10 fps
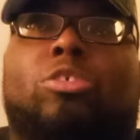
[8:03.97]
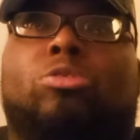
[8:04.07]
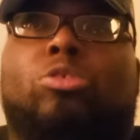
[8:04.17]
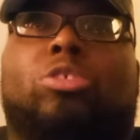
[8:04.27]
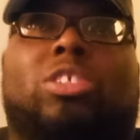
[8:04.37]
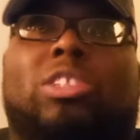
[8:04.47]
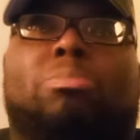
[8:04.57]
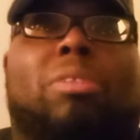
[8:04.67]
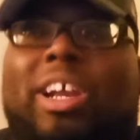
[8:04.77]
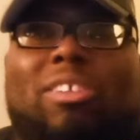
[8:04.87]
you you
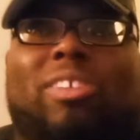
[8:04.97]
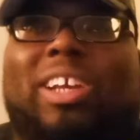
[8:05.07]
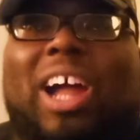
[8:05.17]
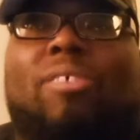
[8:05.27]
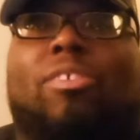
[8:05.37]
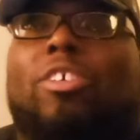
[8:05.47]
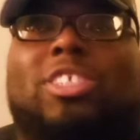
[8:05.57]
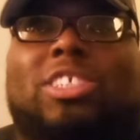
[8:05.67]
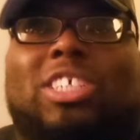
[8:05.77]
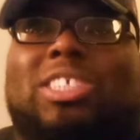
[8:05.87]
praying on their downfall.
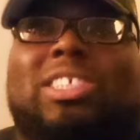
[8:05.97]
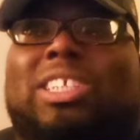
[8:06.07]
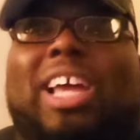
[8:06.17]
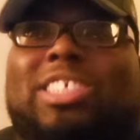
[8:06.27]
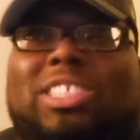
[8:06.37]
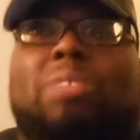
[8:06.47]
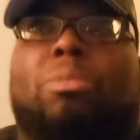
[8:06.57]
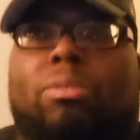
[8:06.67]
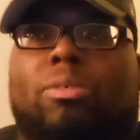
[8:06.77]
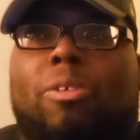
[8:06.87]
It's just that
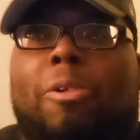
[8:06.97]
simple.